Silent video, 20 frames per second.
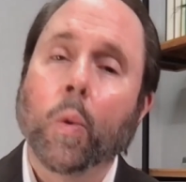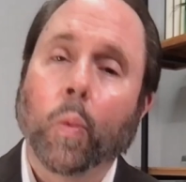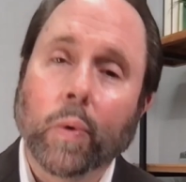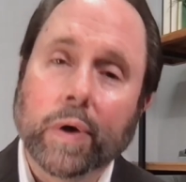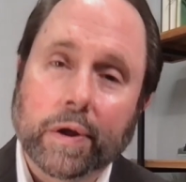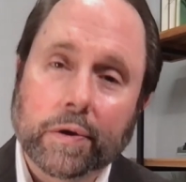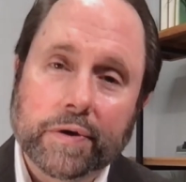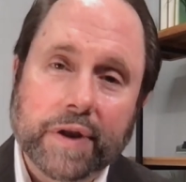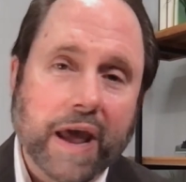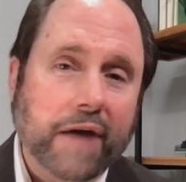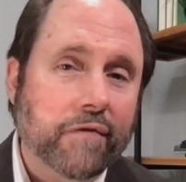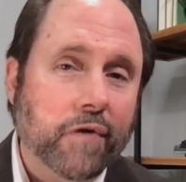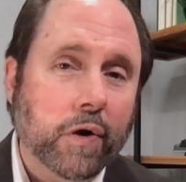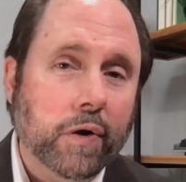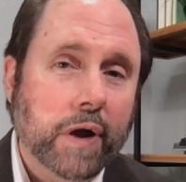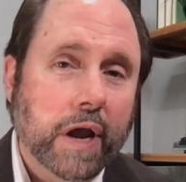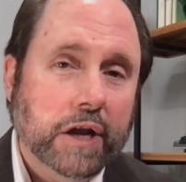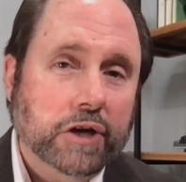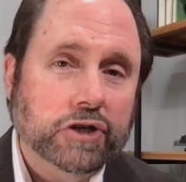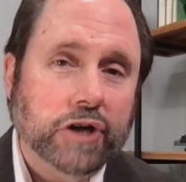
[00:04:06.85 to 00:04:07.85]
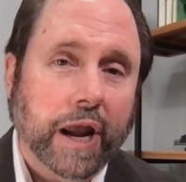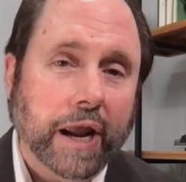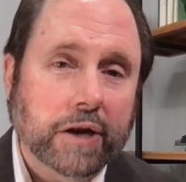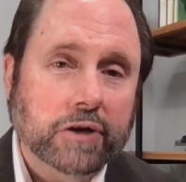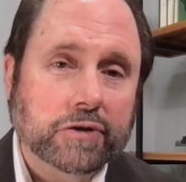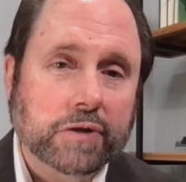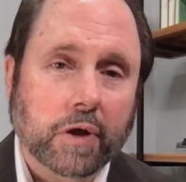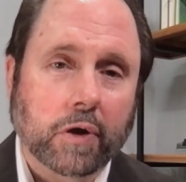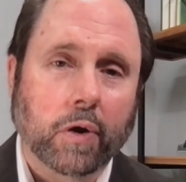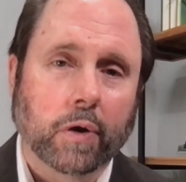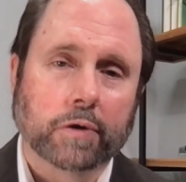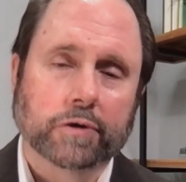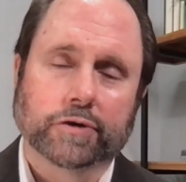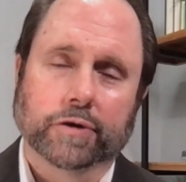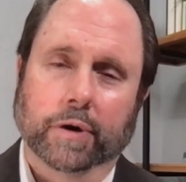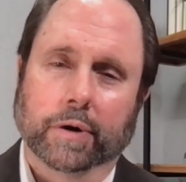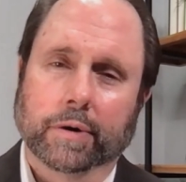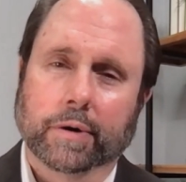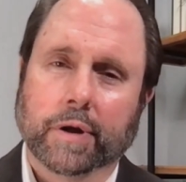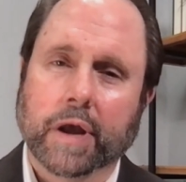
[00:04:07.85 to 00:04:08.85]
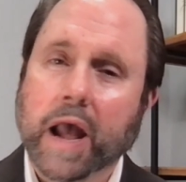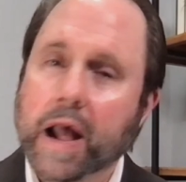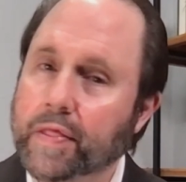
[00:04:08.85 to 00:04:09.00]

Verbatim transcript: will never change the culture.